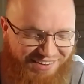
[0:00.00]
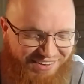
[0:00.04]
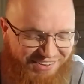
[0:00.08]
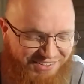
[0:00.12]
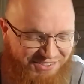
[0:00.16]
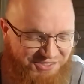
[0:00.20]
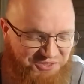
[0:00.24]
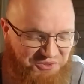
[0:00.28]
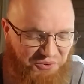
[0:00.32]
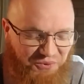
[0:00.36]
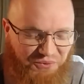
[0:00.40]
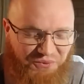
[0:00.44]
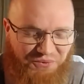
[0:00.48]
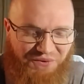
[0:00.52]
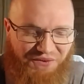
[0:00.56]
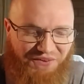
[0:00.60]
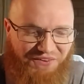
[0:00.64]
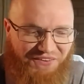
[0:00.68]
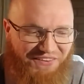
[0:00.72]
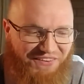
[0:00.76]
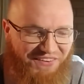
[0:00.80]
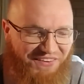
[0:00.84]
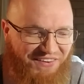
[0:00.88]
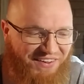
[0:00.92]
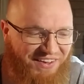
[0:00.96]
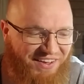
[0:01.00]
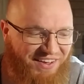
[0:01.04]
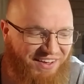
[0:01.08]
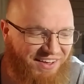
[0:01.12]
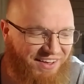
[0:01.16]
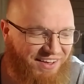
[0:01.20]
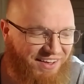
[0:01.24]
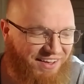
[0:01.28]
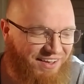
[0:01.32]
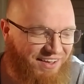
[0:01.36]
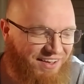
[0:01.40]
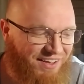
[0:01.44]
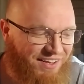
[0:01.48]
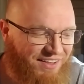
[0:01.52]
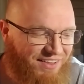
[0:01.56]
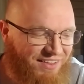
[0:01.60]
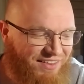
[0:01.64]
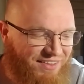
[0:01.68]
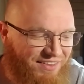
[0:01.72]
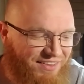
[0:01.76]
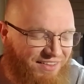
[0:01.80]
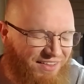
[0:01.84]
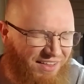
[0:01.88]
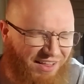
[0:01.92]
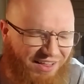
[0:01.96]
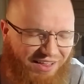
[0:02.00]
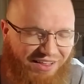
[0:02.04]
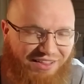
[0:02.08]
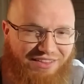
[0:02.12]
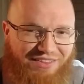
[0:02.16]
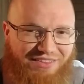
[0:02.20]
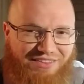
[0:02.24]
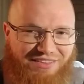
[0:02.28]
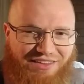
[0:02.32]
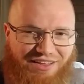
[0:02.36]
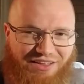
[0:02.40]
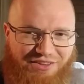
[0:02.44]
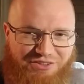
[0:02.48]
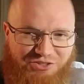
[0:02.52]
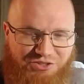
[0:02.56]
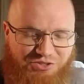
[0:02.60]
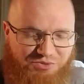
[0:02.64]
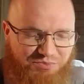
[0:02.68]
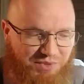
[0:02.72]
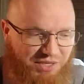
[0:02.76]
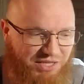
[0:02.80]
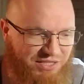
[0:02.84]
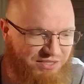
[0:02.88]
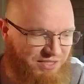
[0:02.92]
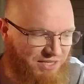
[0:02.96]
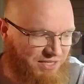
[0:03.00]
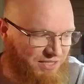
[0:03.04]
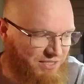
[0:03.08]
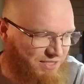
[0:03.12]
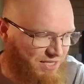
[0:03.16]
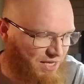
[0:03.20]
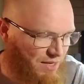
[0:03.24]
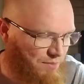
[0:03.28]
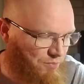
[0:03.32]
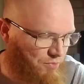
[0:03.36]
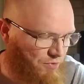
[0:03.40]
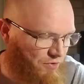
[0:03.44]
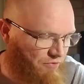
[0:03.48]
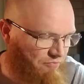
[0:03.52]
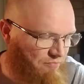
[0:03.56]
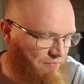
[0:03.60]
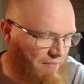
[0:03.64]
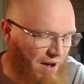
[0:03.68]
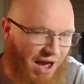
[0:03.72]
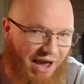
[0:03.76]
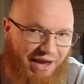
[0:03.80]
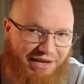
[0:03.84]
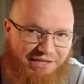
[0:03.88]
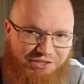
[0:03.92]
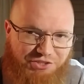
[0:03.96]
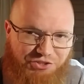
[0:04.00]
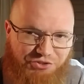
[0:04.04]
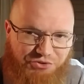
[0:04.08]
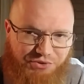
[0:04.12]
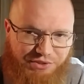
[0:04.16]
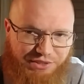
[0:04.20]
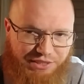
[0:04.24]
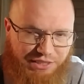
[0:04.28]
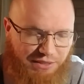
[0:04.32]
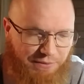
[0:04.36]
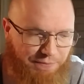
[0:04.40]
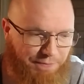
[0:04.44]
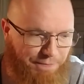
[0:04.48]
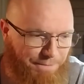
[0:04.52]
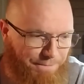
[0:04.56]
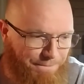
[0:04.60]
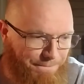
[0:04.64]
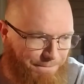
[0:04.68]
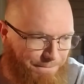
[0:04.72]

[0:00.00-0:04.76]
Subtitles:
So I'll use me as an example. Of my dream